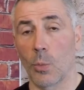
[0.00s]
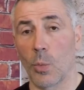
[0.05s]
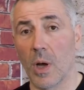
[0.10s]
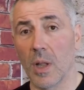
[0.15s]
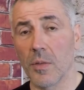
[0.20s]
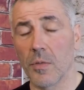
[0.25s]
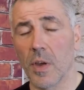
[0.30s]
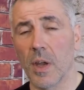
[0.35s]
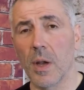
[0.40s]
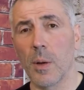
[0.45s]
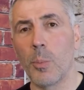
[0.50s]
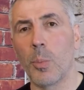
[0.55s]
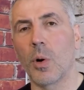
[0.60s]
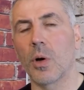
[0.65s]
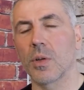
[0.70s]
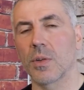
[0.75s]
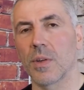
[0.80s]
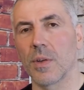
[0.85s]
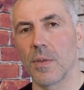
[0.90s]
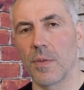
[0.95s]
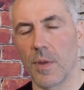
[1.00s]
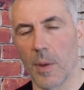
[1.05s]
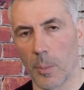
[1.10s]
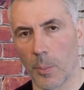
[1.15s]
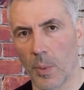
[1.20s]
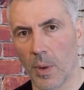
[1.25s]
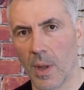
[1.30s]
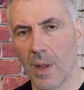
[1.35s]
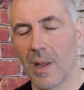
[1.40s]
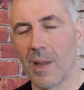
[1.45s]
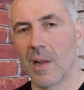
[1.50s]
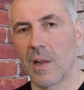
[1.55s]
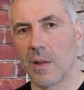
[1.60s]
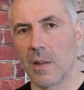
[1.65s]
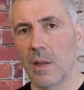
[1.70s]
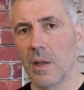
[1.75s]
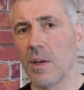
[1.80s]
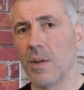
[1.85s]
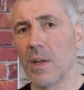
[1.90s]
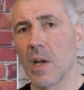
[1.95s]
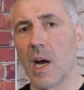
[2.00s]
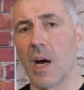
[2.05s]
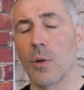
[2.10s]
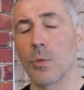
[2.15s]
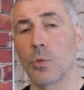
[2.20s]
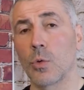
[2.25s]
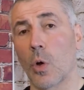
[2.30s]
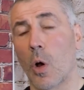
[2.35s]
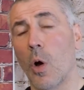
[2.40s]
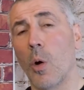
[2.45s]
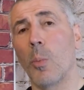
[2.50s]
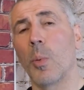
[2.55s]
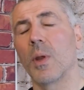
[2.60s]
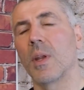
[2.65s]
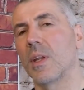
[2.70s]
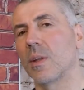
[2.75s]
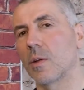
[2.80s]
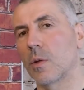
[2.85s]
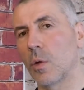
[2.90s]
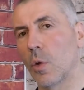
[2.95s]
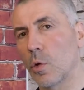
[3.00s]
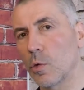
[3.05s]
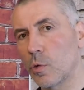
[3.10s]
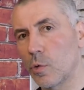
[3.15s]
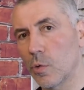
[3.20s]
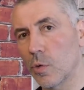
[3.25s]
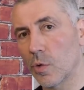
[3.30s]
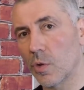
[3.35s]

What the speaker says: one very important tip: learn how to open and close your